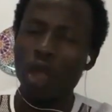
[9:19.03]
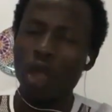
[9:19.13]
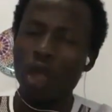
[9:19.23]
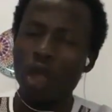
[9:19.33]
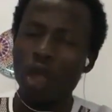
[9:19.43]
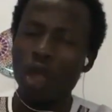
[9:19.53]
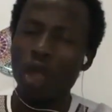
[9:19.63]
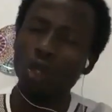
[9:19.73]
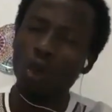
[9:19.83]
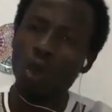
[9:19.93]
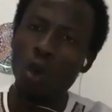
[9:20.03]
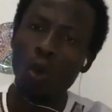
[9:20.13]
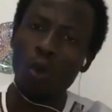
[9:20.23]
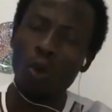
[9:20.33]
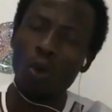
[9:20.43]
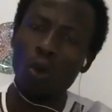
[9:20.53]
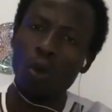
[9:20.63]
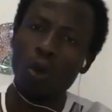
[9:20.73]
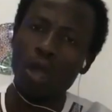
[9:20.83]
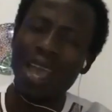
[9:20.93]
your money should go
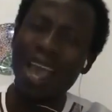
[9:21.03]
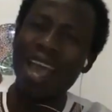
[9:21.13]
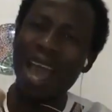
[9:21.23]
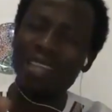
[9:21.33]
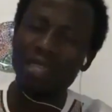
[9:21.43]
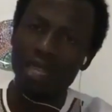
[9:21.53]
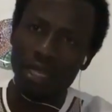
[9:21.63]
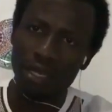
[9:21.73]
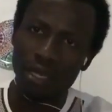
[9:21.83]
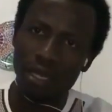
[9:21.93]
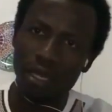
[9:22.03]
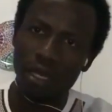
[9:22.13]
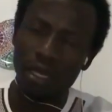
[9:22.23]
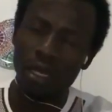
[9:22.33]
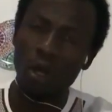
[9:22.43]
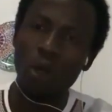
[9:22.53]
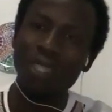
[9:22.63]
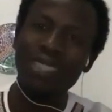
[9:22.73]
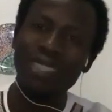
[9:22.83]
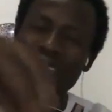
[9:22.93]
at least
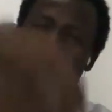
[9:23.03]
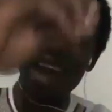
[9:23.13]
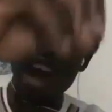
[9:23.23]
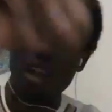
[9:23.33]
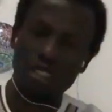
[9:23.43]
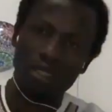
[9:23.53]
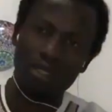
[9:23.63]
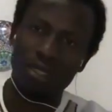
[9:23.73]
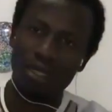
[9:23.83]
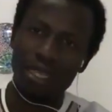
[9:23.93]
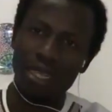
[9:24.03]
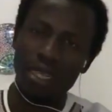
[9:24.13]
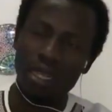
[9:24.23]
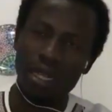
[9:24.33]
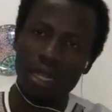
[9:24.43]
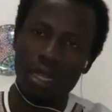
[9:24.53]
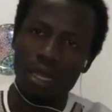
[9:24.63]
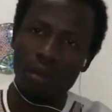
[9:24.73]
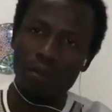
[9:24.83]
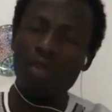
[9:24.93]
on 10 hands
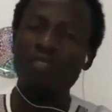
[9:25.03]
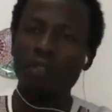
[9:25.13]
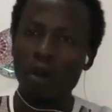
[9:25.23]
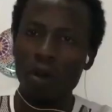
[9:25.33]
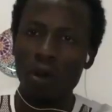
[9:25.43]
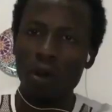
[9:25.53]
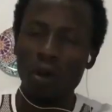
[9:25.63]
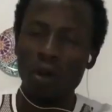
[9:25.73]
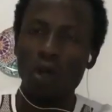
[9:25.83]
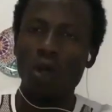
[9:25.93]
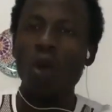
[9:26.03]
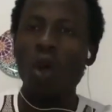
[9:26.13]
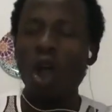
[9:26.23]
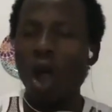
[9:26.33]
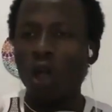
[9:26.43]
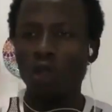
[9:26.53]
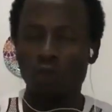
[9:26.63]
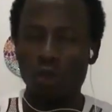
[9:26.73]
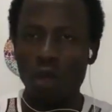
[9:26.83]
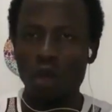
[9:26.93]
before go out of
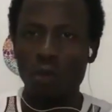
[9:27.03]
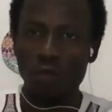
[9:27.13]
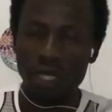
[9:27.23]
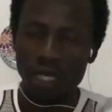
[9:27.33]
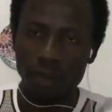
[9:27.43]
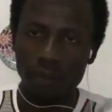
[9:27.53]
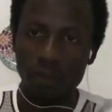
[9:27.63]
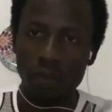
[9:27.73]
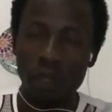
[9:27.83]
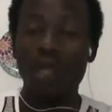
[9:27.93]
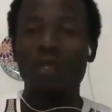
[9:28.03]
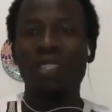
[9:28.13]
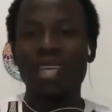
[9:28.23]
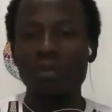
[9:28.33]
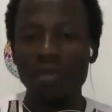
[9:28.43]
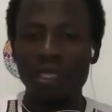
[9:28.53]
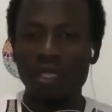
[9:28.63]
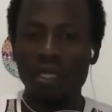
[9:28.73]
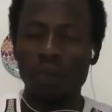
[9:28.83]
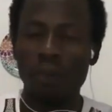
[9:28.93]
your community. What does that mean?
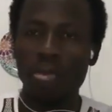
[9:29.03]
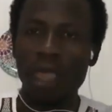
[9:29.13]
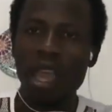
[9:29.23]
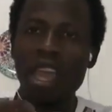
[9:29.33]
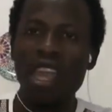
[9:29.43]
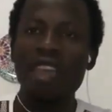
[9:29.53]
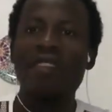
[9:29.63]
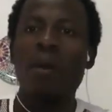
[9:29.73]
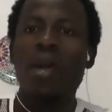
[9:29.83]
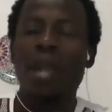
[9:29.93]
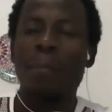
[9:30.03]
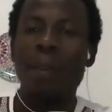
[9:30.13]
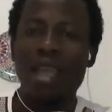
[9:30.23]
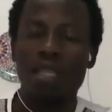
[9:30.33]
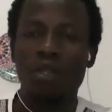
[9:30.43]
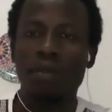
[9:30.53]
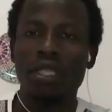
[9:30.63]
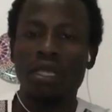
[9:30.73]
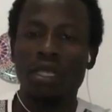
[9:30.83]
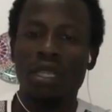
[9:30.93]
If I want to buy
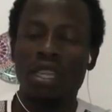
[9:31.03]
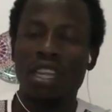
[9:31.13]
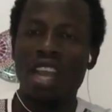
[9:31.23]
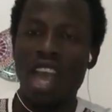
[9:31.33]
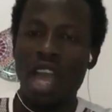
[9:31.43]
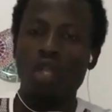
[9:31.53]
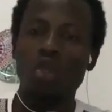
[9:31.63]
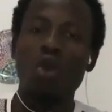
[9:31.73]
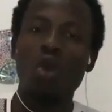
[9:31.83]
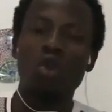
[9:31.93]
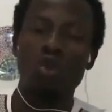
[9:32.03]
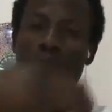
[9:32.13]
something, I should go to